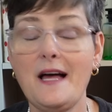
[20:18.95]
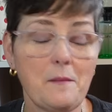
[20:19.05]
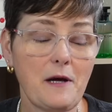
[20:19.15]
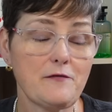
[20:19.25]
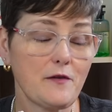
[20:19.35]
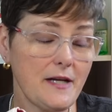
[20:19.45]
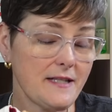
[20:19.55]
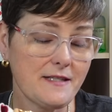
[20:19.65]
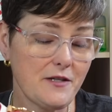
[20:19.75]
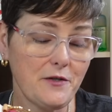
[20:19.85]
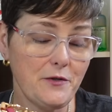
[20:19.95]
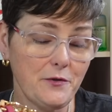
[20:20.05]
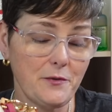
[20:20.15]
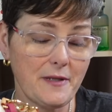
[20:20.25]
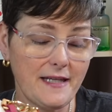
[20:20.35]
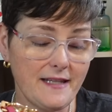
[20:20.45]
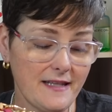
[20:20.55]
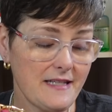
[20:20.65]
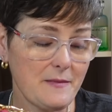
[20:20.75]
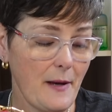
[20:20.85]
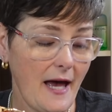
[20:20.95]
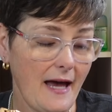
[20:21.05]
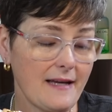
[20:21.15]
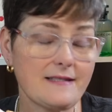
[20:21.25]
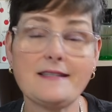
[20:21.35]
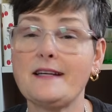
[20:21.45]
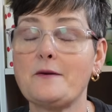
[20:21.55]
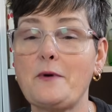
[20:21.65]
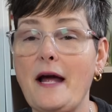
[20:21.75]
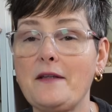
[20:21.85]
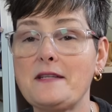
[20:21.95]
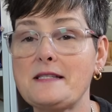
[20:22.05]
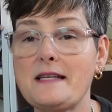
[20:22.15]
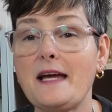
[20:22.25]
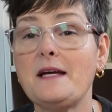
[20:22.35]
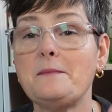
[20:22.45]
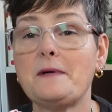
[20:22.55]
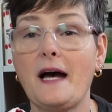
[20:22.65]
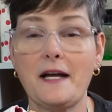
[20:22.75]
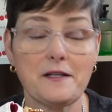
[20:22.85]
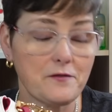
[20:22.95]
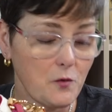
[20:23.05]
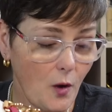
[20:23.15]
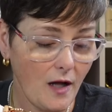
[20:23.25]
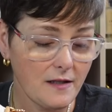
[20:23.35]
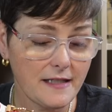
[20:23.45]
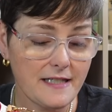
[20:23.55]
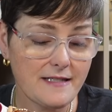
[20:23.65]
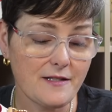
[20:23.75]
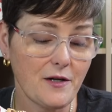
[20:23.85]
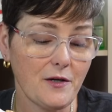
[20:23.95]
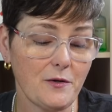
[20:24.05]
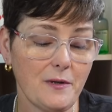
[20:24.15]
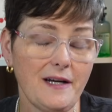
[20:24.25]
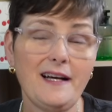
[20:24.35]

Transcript: My friends who get these bags get around the same kind of quality, so